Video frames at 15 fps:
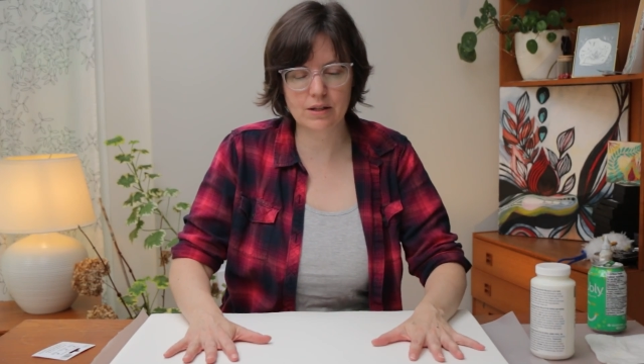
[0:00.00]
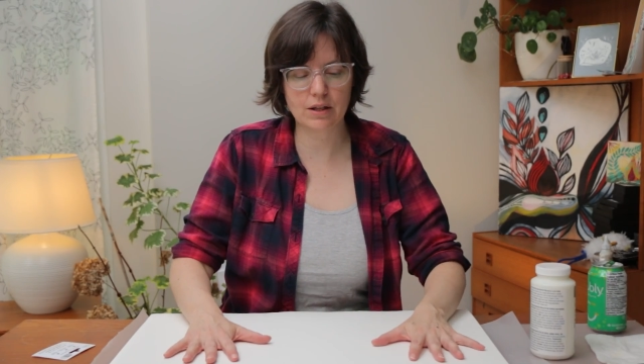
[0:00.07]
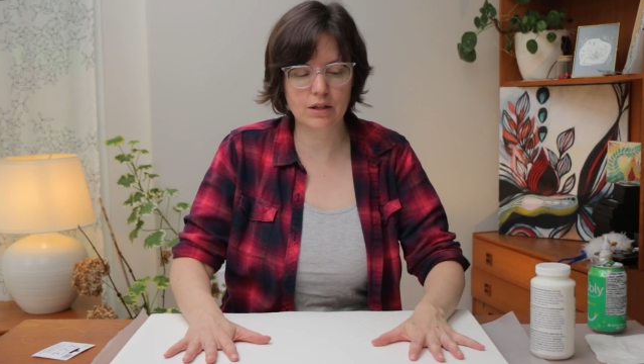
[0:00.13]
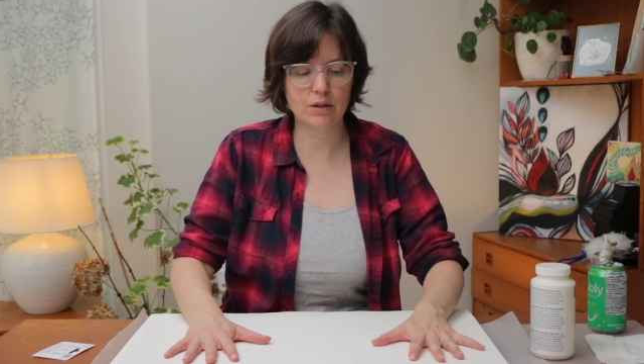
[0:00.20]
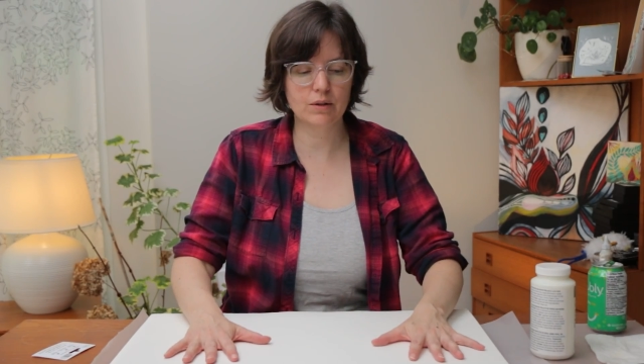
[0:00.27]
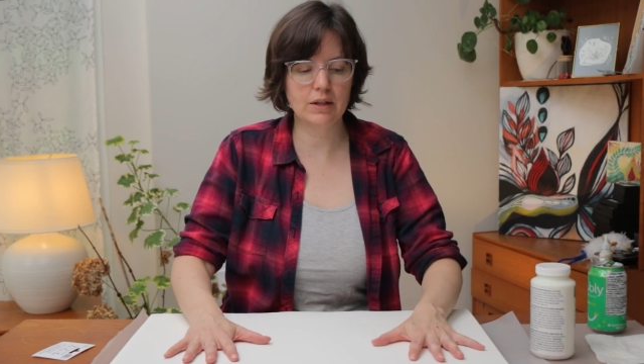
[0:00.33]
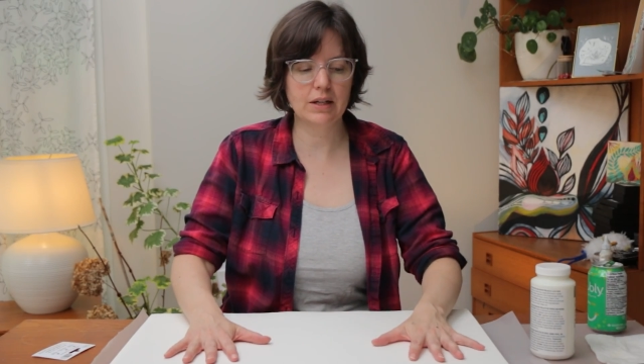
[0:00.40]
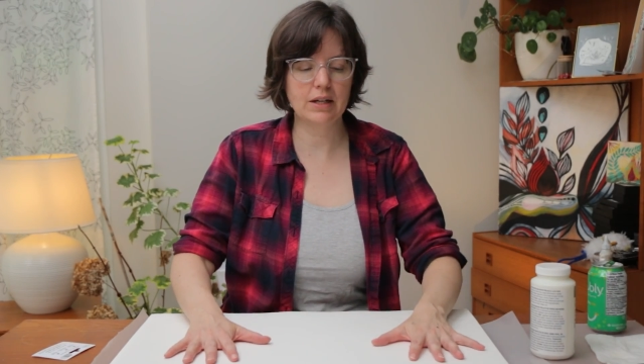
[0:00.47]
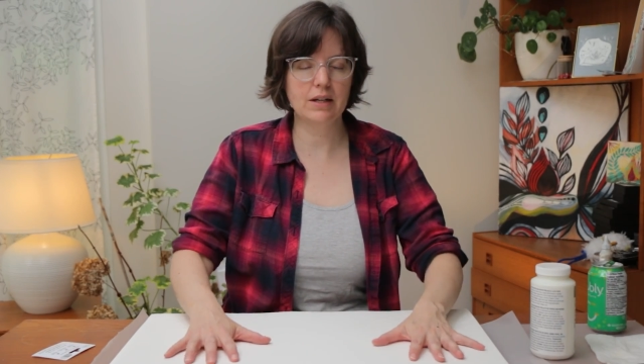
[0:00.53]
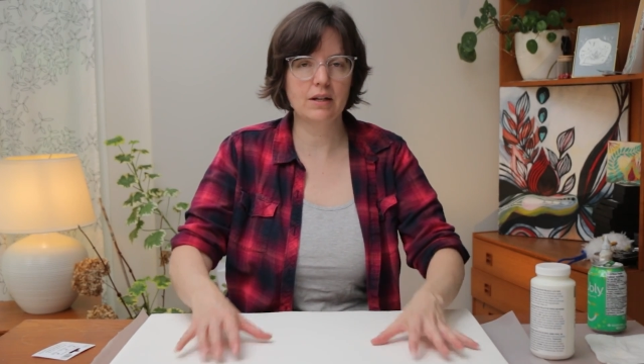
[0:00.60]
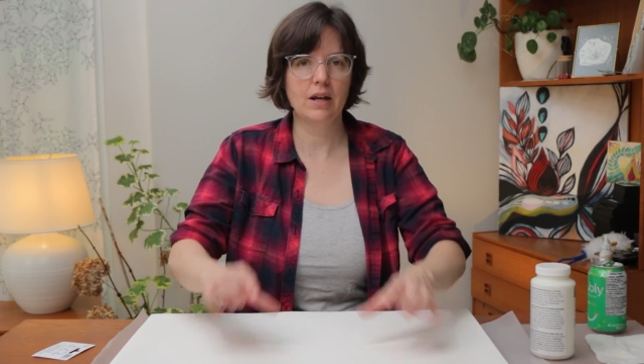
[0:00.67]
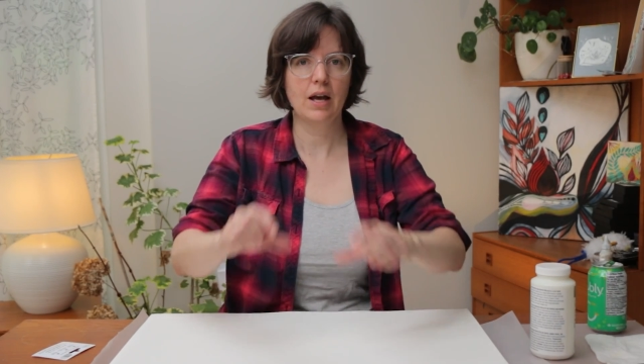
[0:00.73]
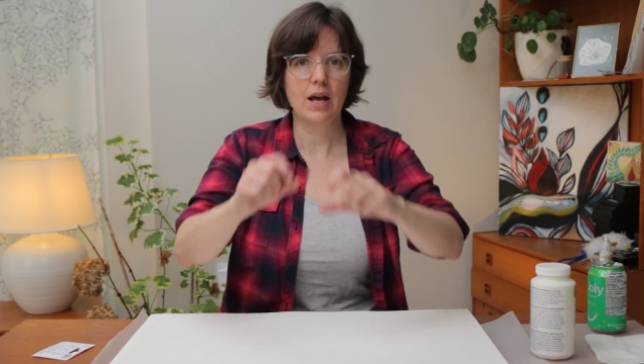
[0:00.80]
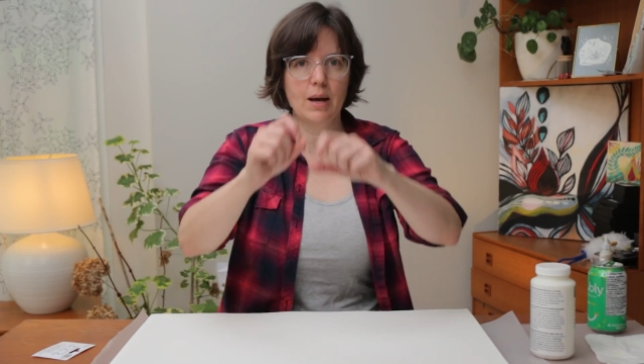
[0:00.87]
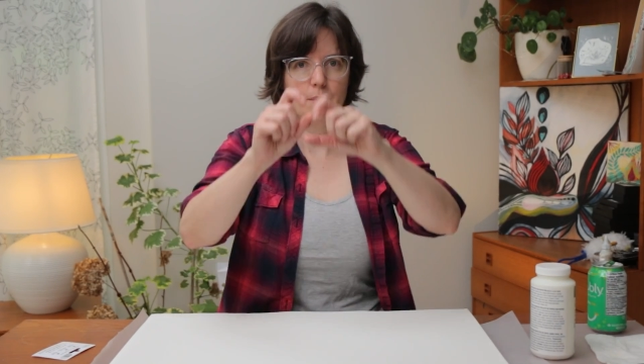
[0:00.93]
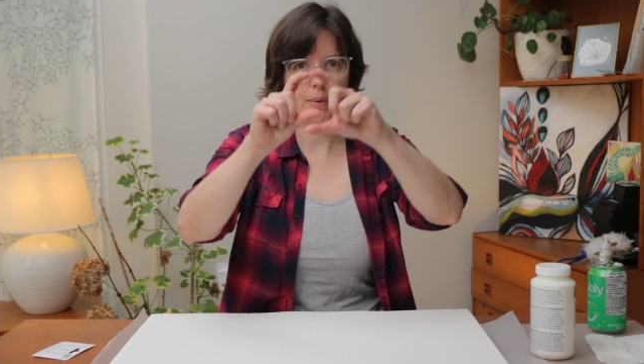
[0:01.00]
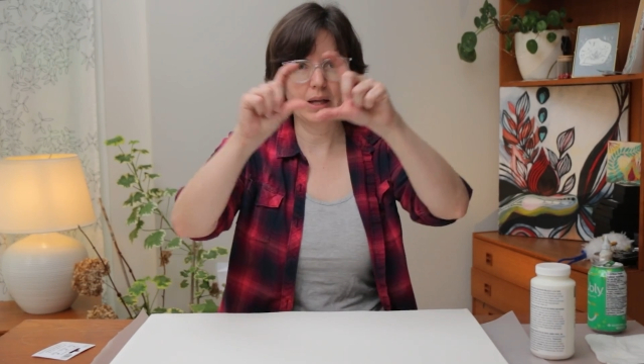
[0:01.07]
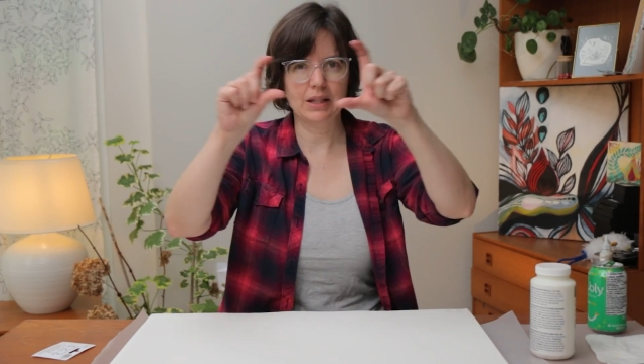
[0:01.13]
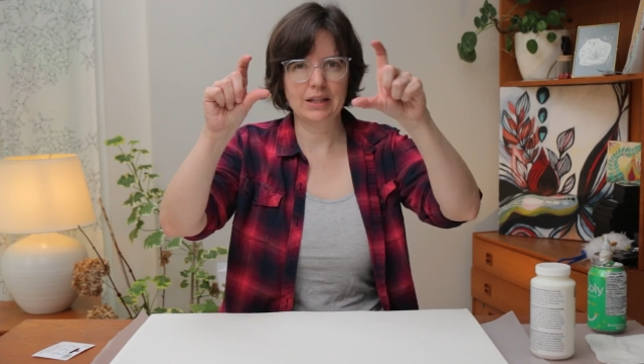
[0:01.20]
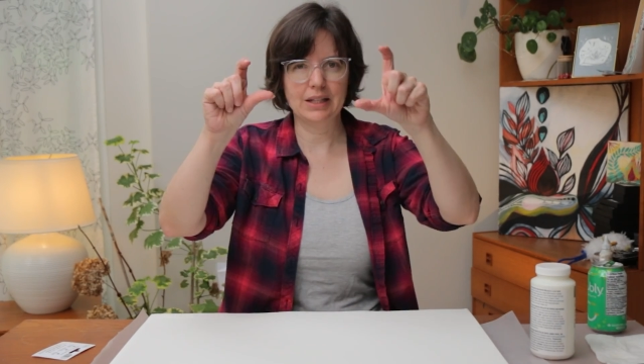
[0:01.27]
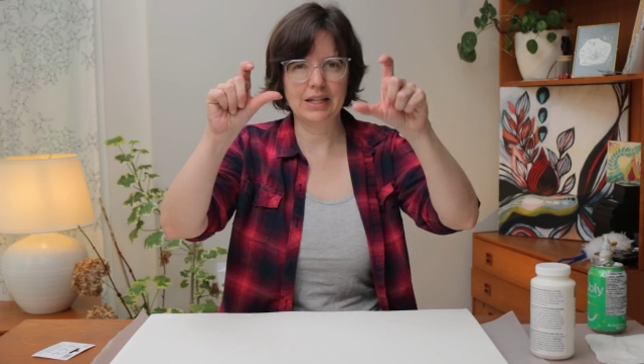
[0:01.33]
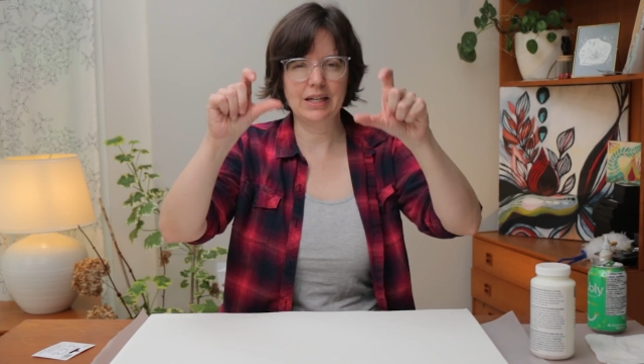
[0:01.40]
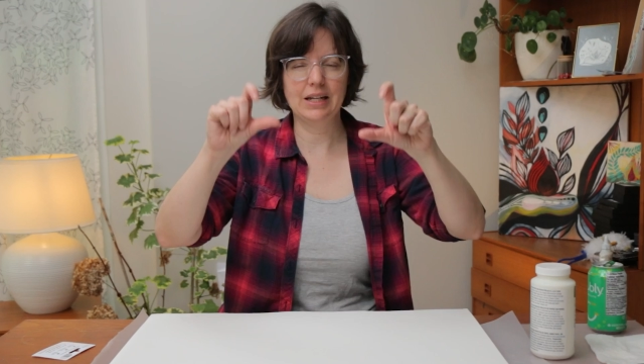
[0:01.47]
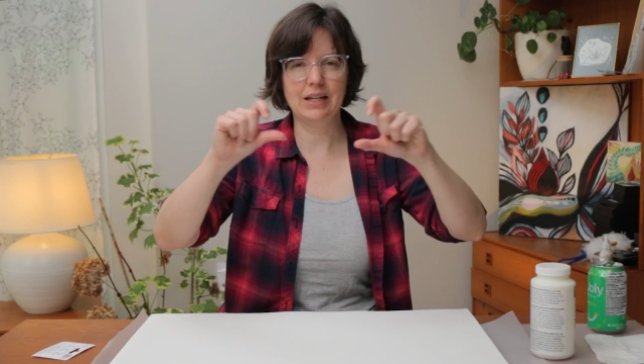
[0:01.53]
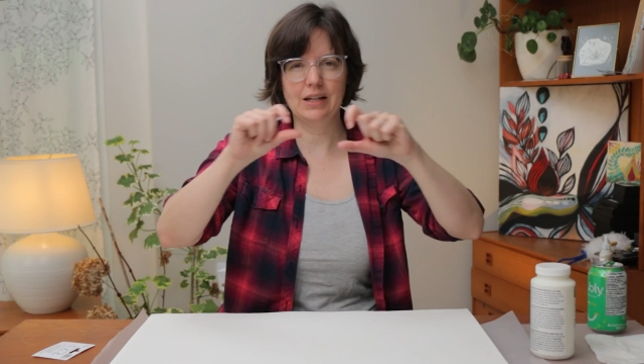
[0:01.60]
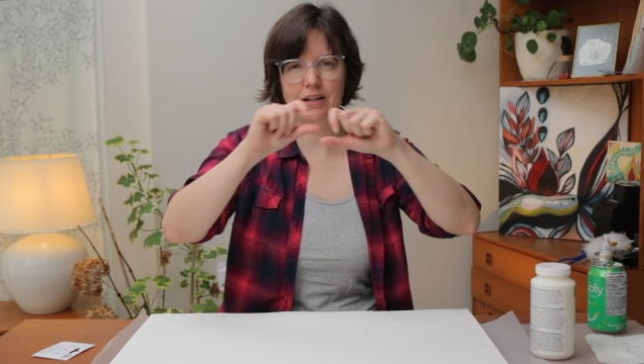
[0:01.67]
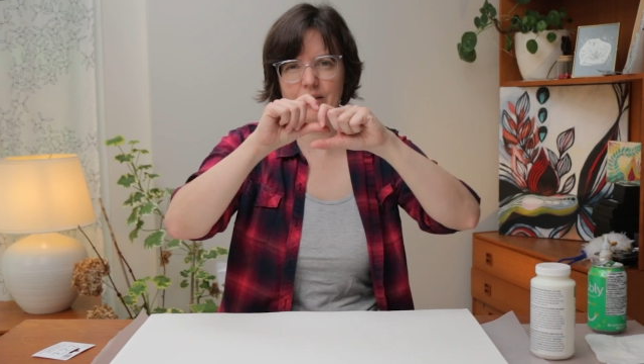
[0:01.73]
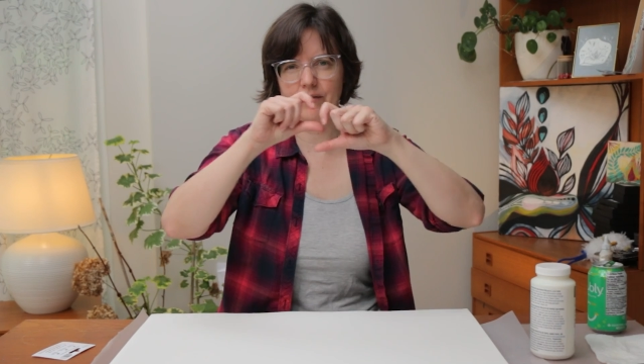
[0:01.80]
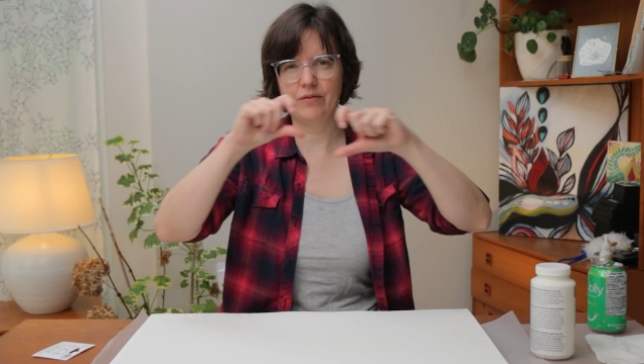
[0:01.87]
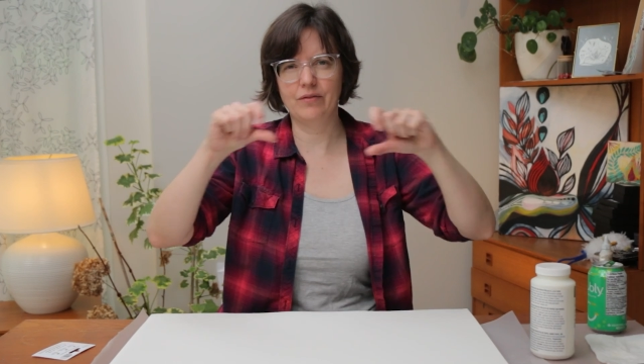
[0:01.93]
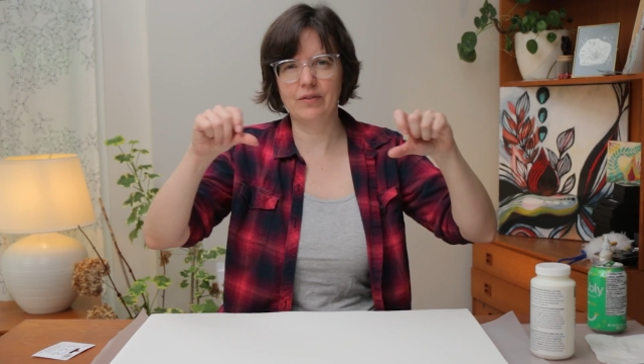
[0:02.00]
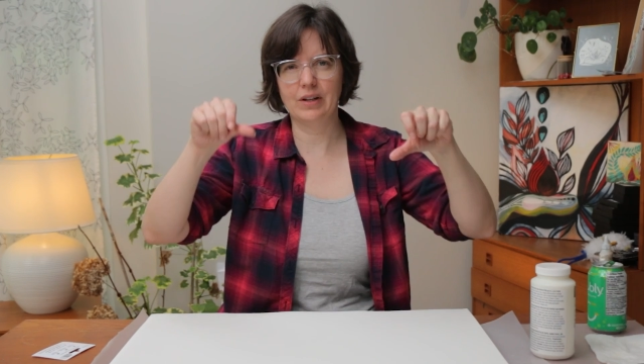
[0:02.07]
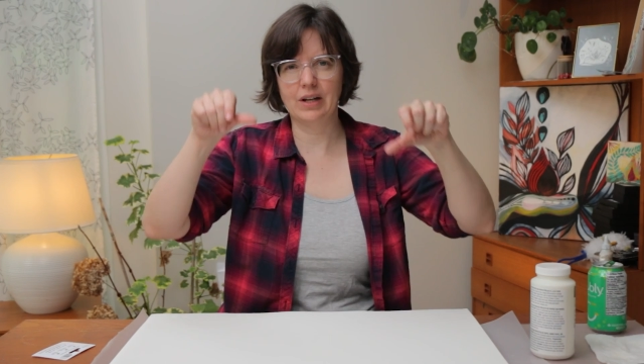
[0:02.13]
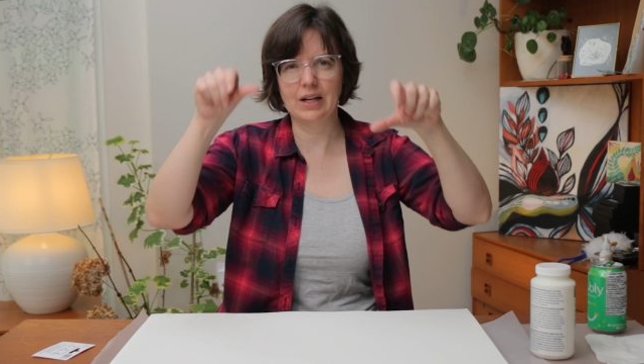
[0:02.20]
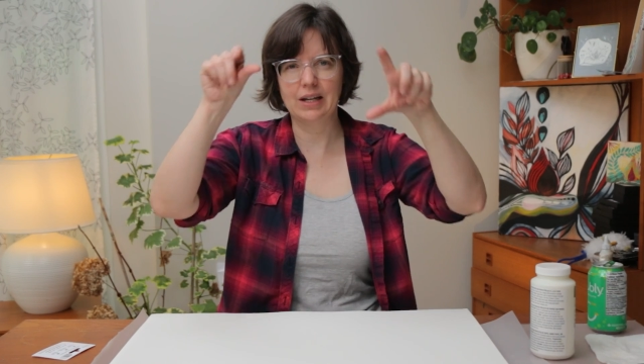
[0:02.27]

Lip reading: that you need, but leave